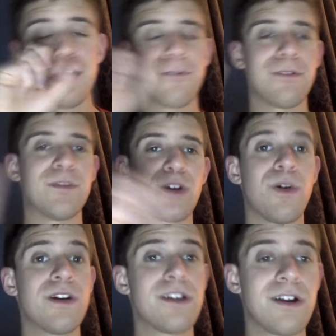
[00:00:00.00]
from the
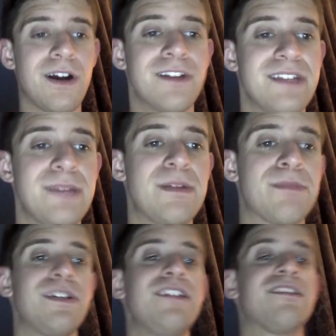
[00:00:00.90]
corner on Damian
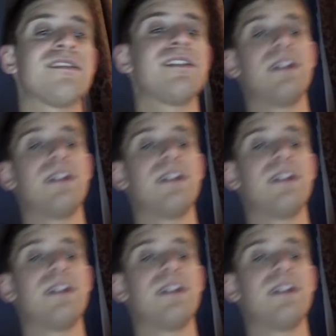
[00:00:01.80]
Priest.